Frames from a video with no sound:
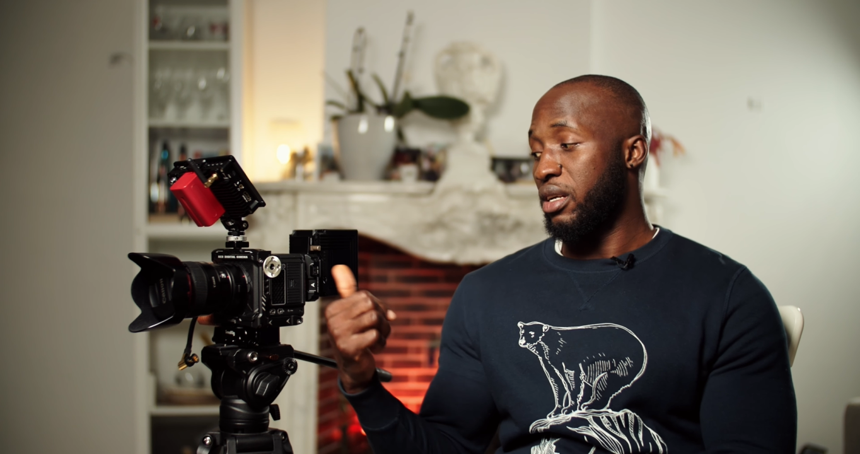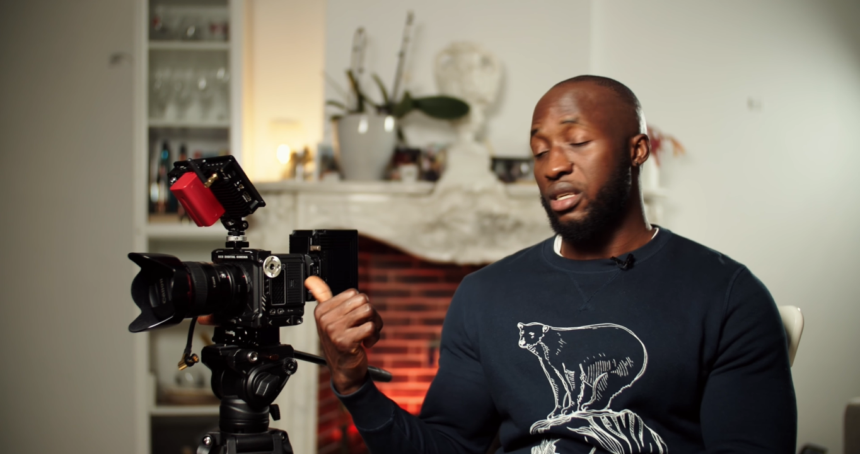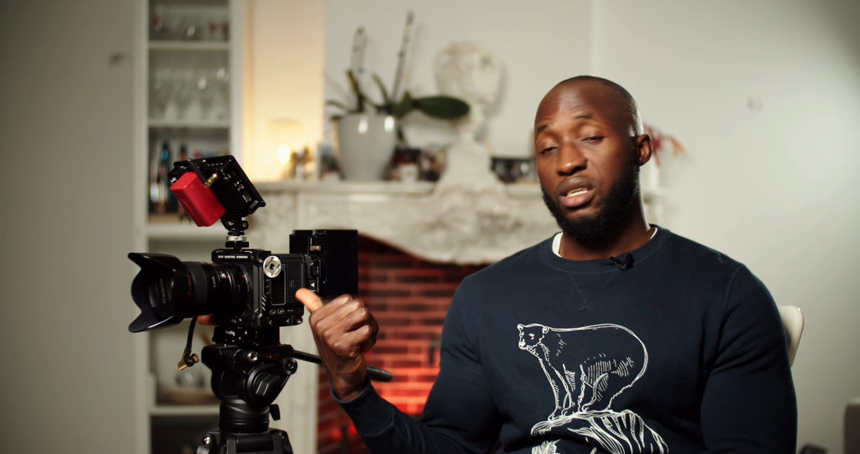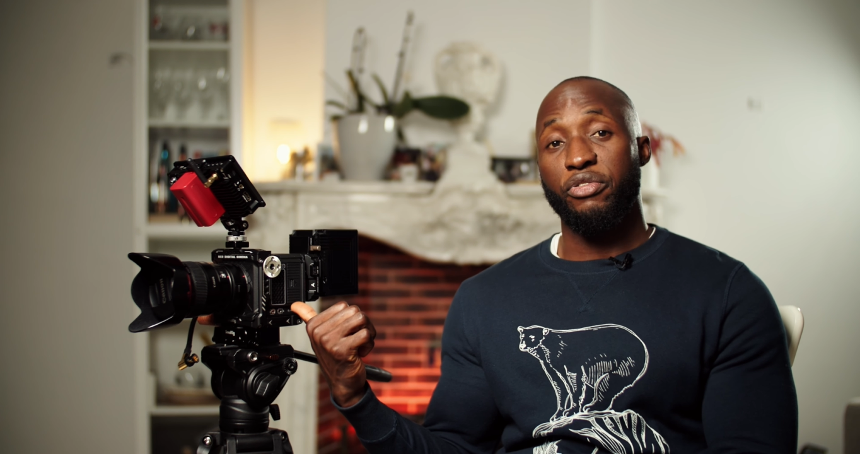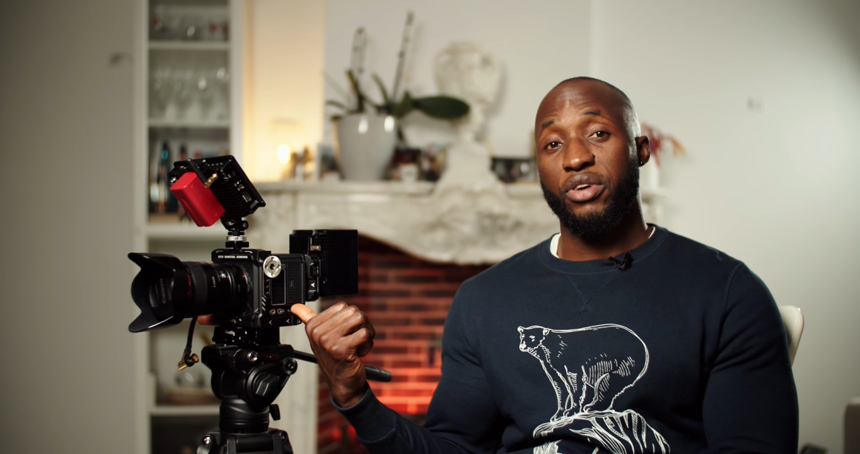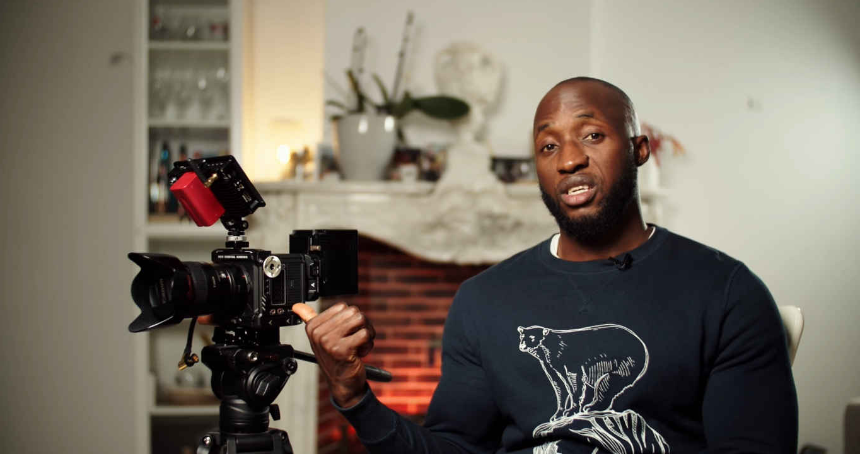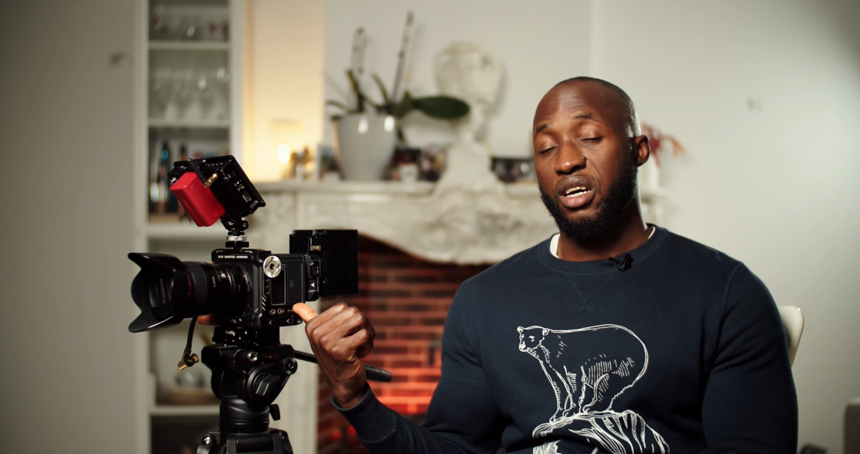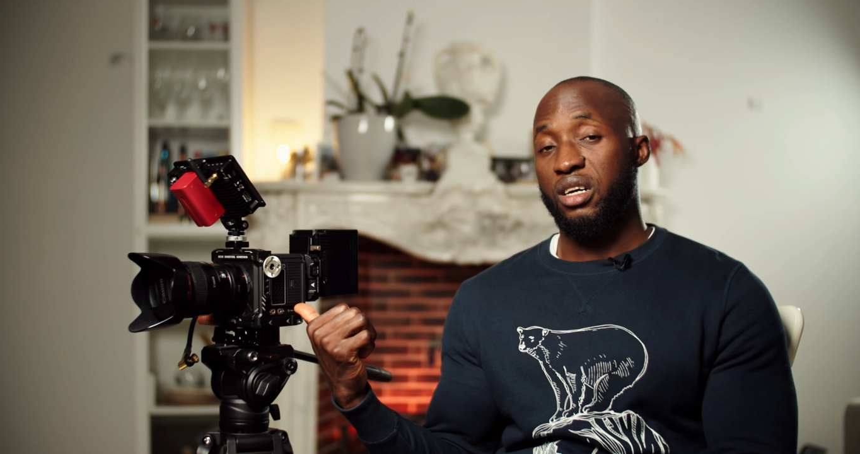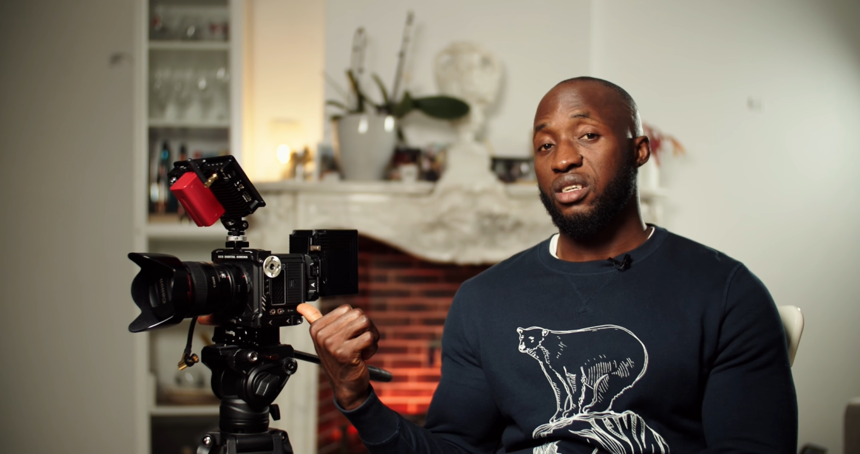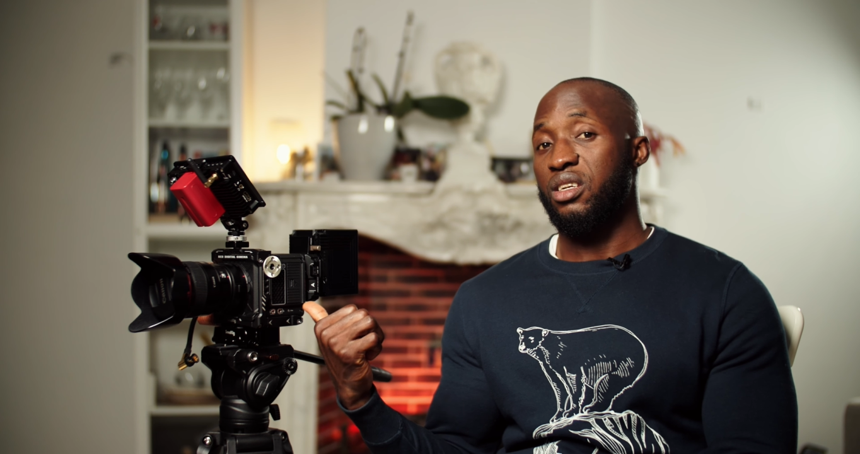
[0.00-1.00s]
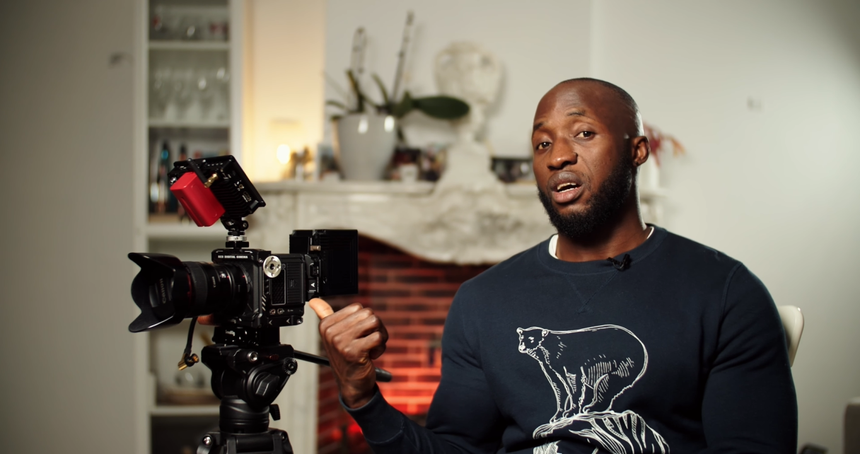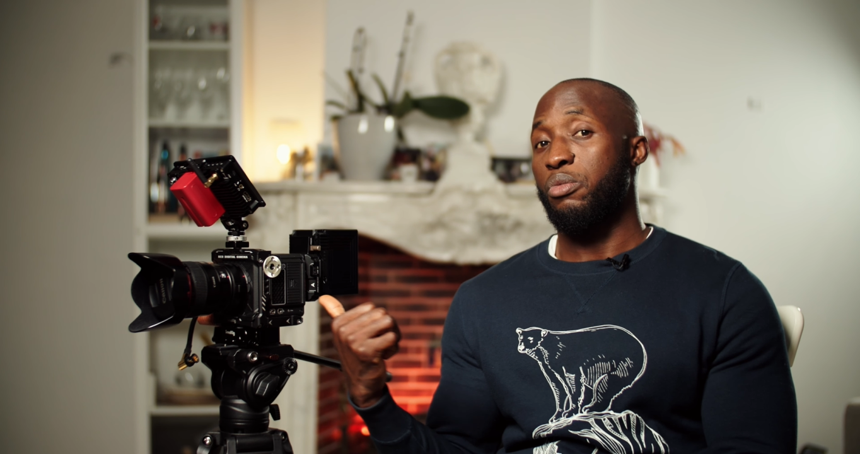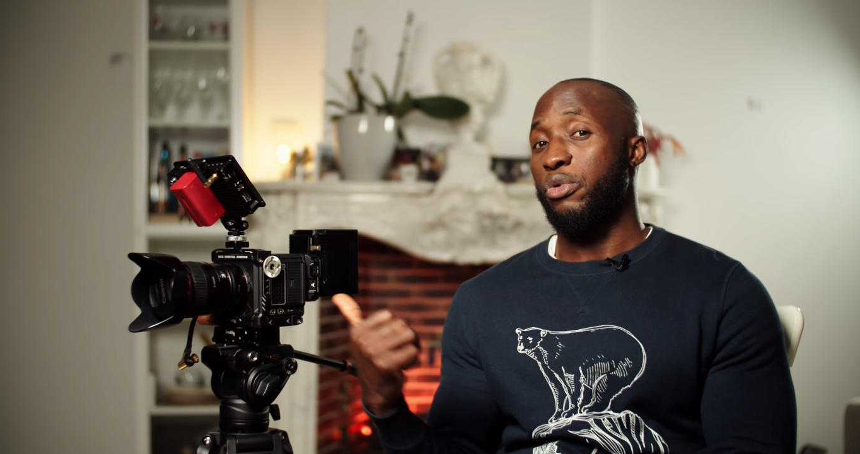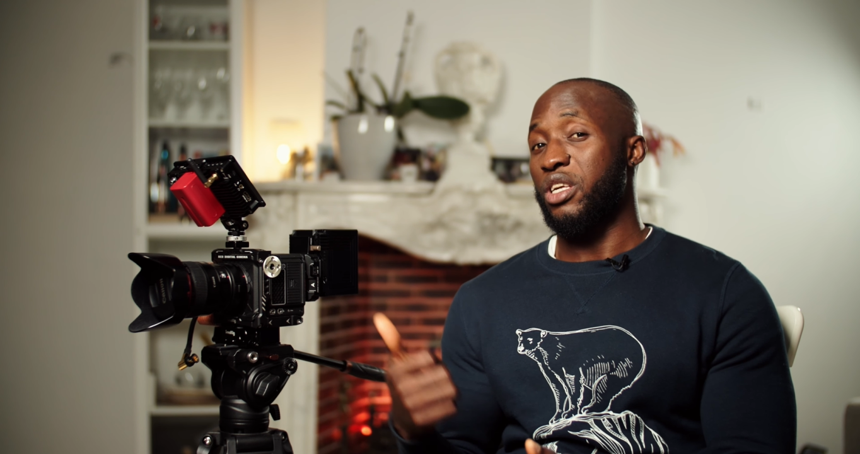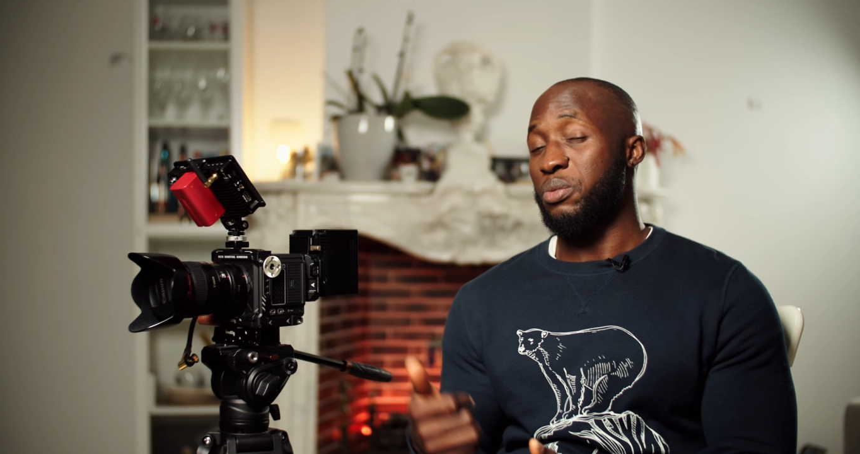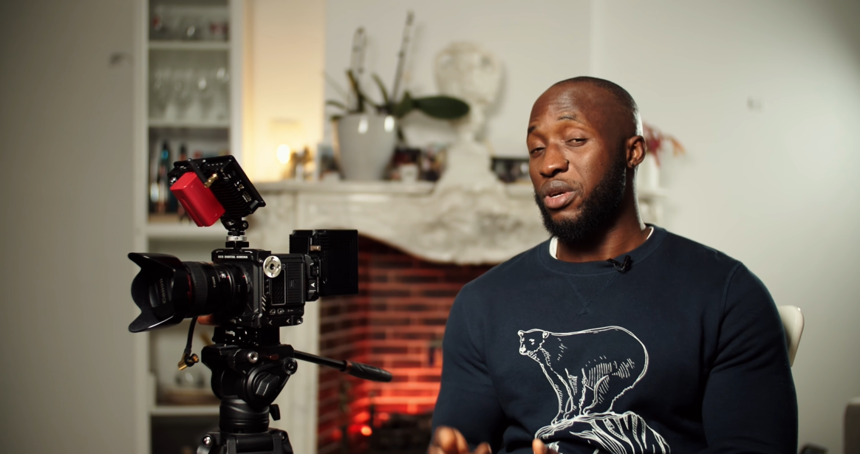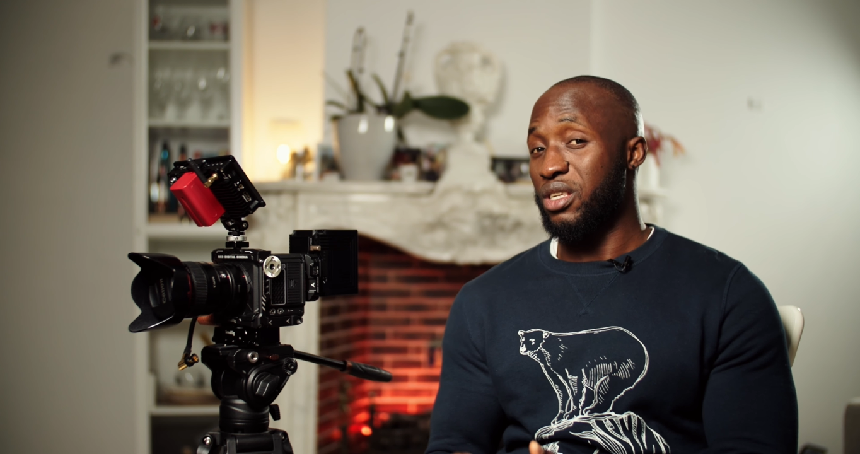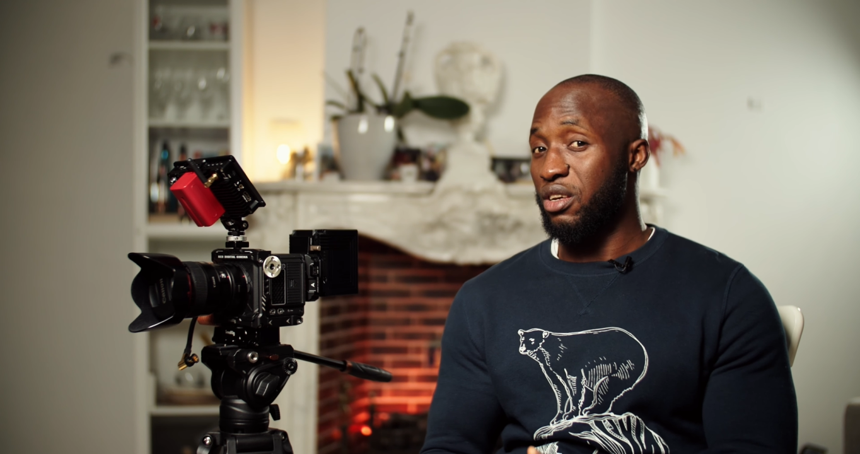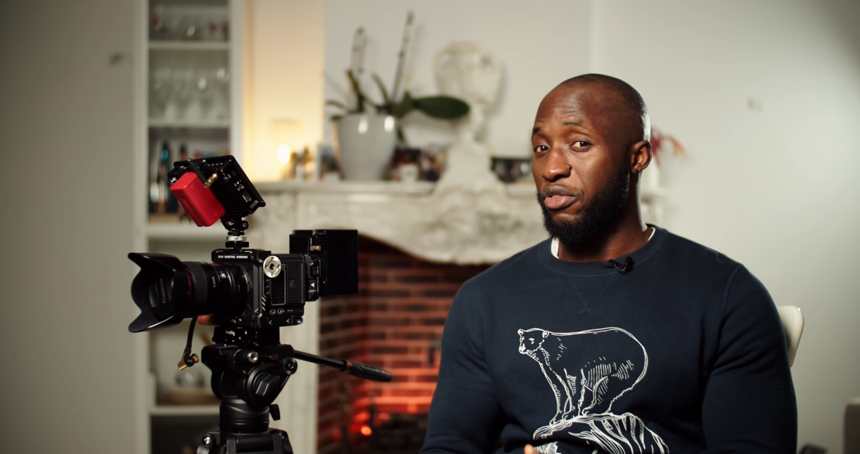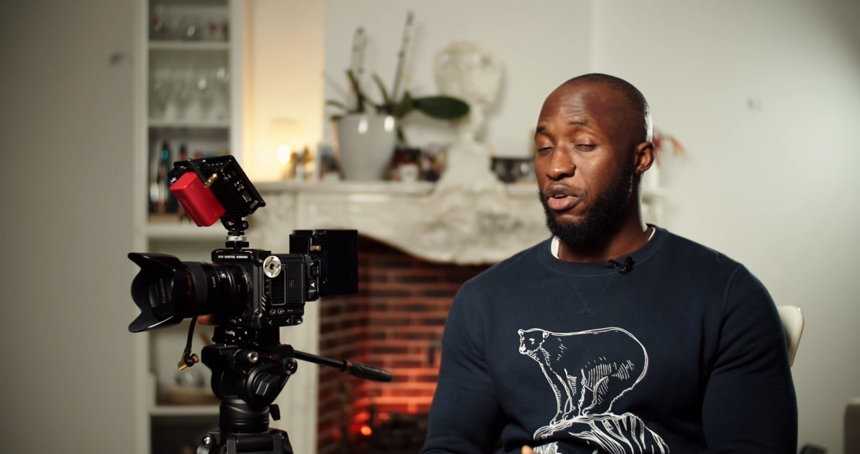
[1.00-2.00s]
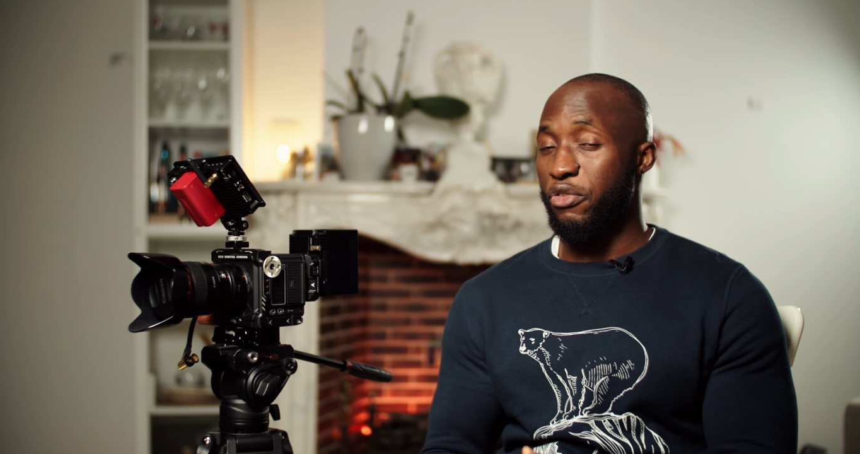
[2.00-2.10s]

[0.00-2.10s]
The CFast cards are more expensive.